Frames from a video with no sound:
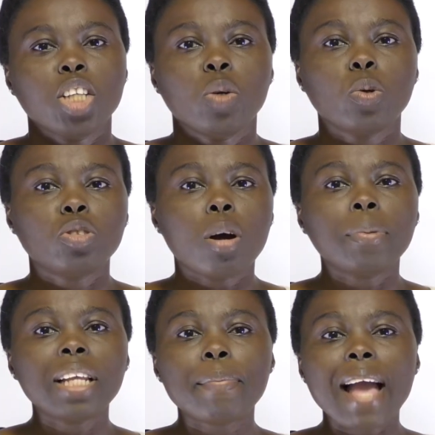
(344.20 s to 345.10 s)
You will
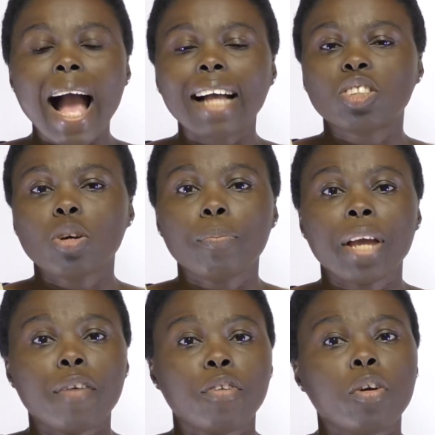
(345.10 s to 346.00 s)
normally be asked some
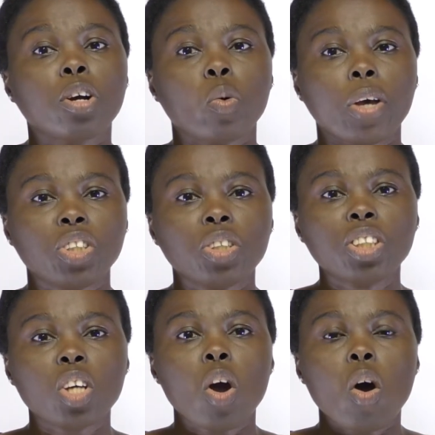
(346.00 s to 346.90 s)
behavioral
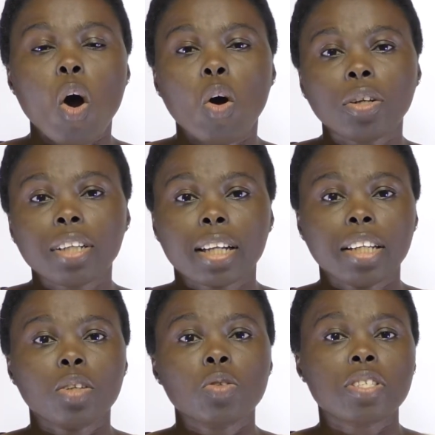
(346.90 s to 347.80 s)
questions on
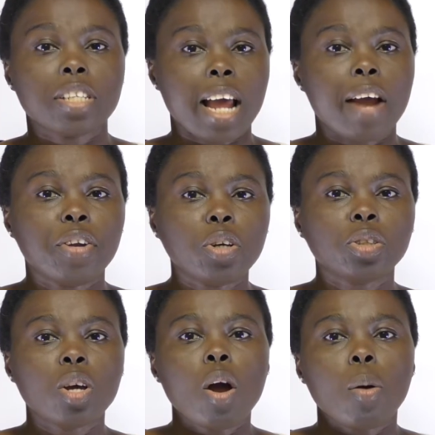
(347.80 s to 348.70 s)
clinical scenarios,